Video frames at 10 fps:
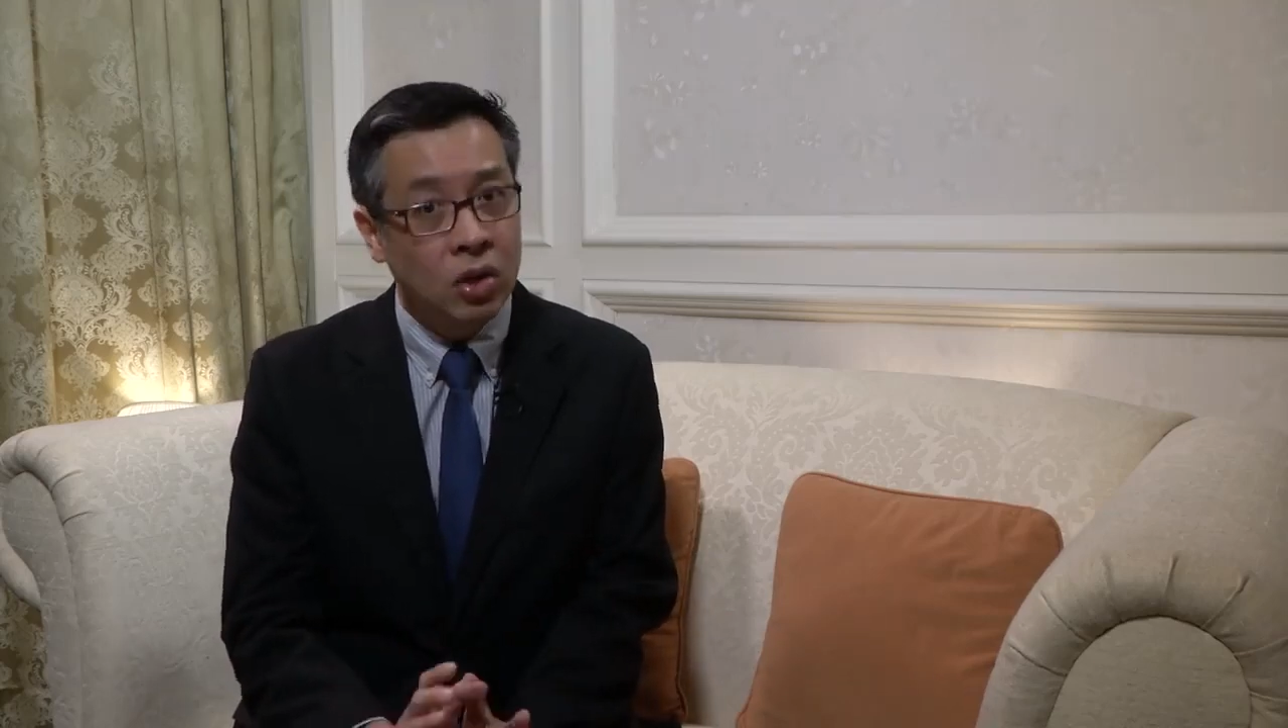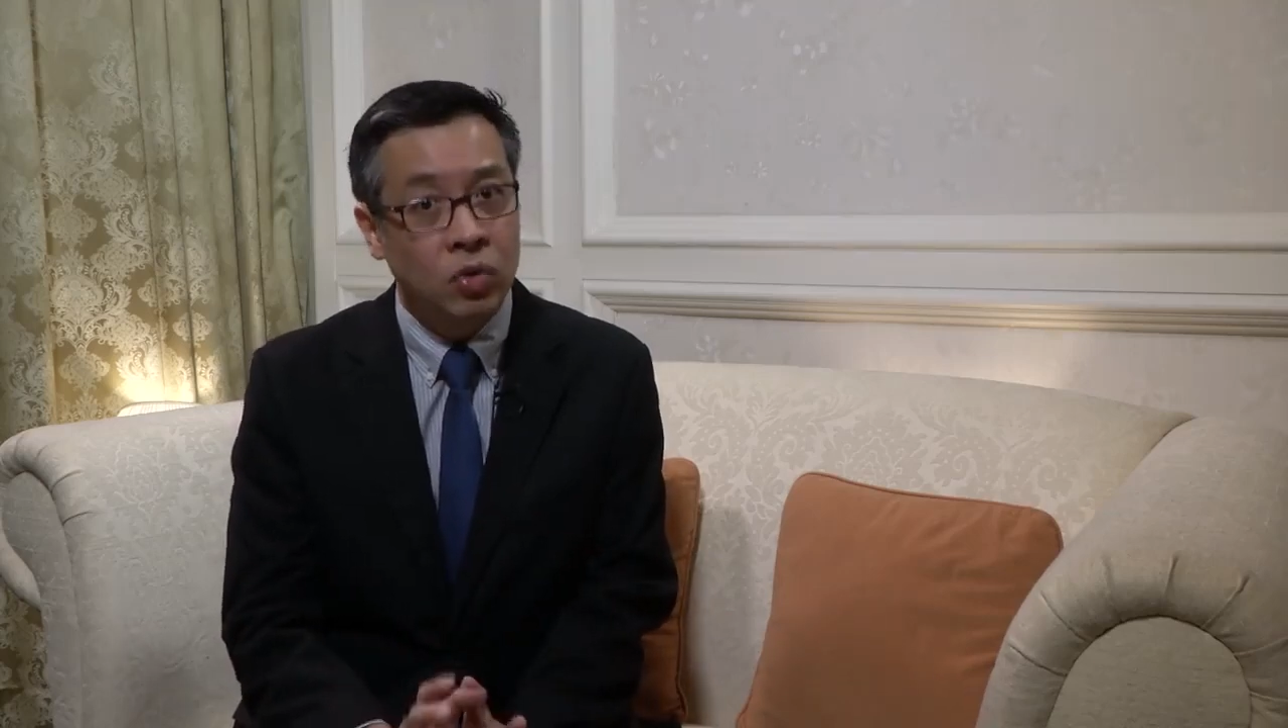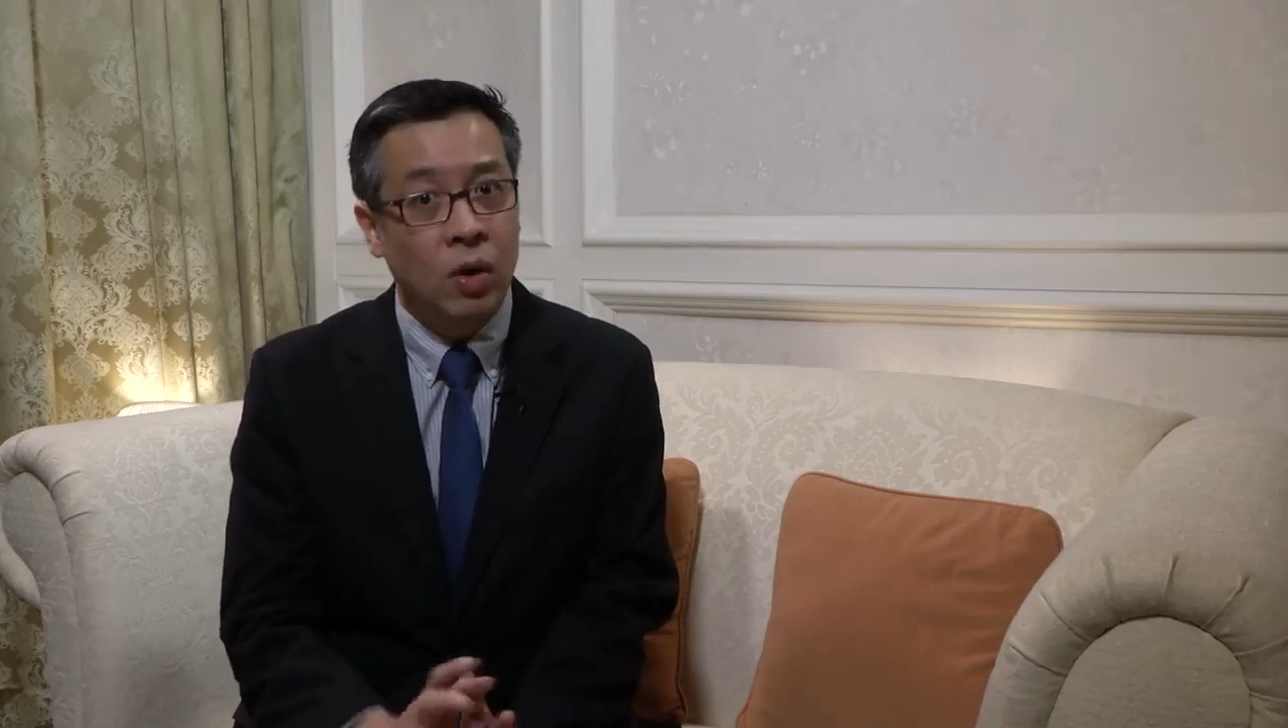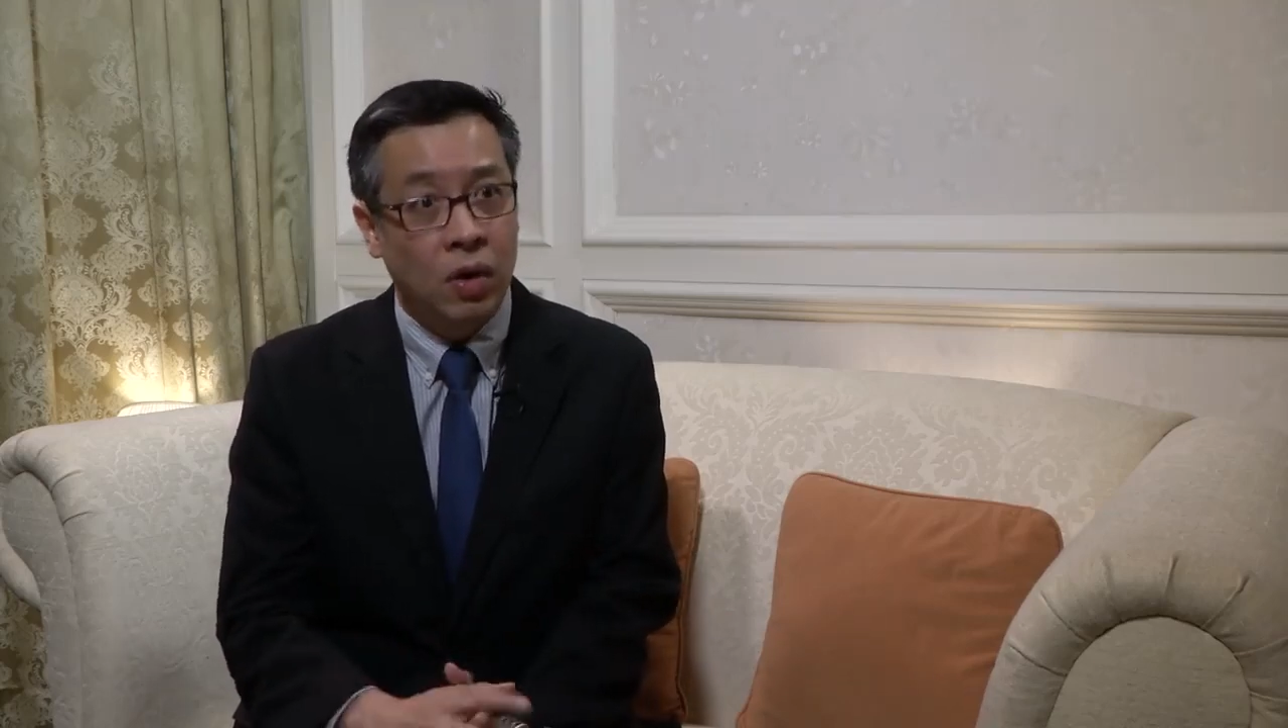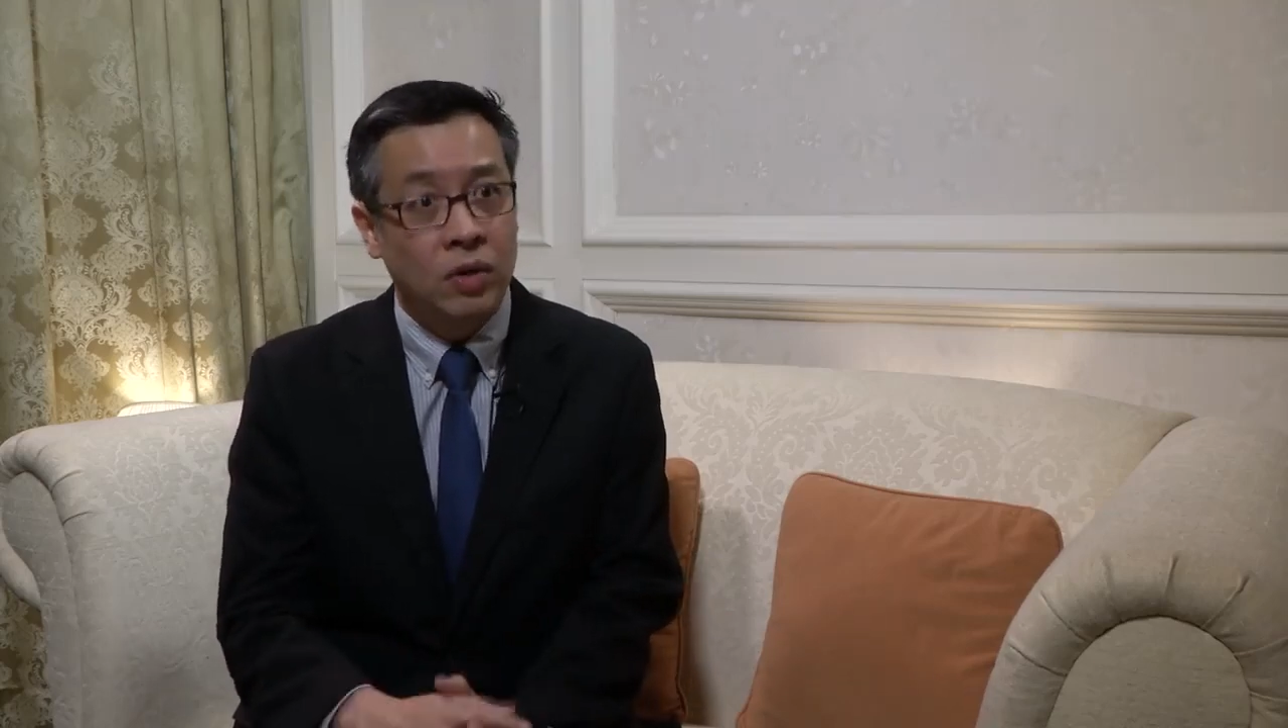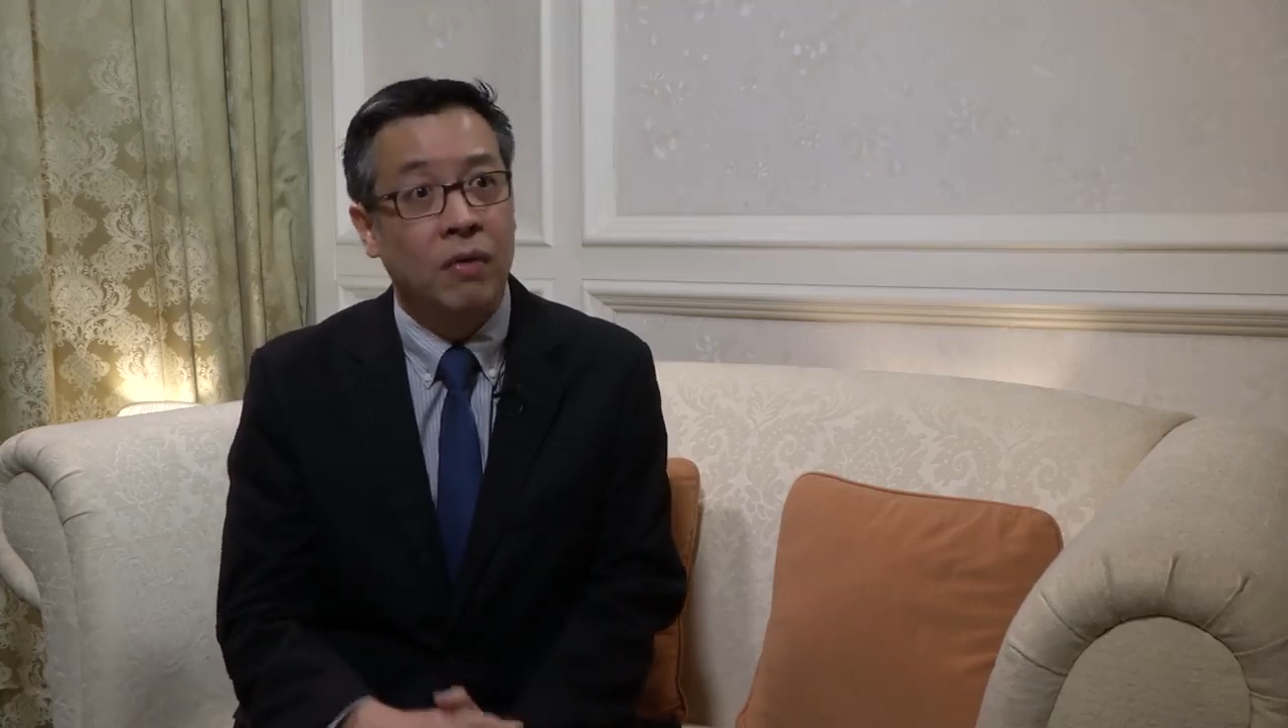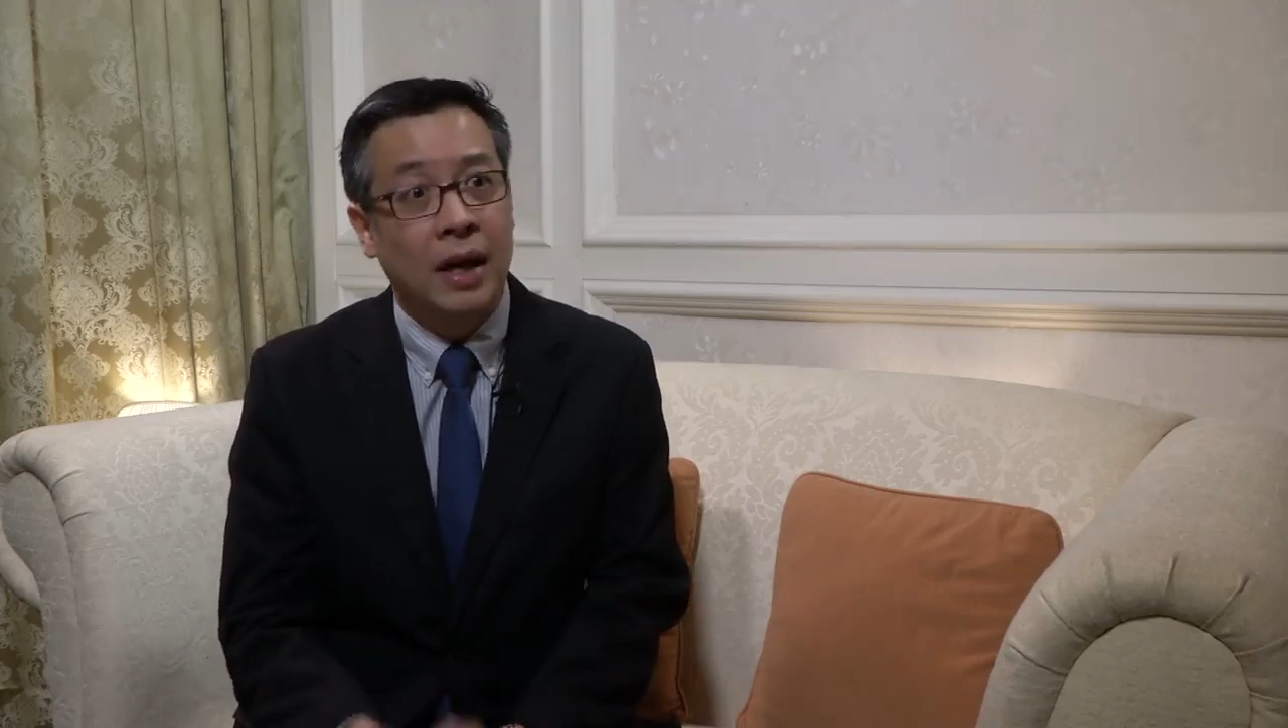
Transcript: you are on the